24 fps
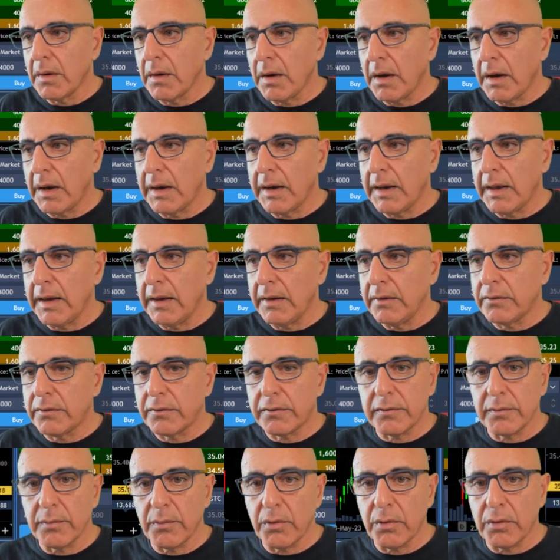I'll add
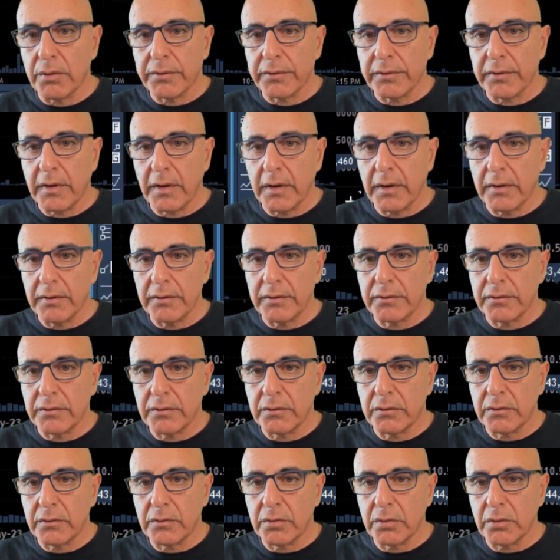small size
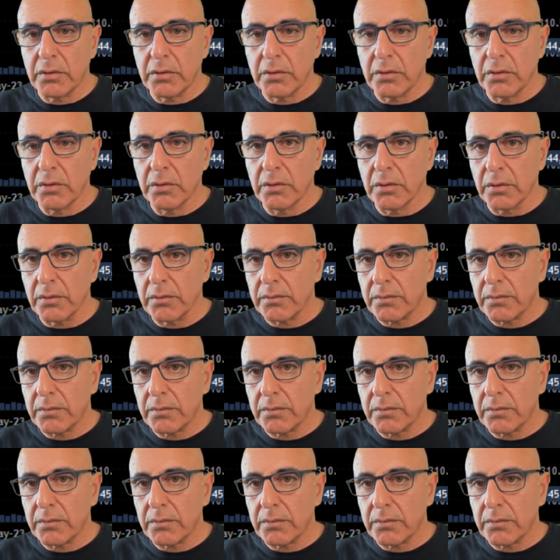to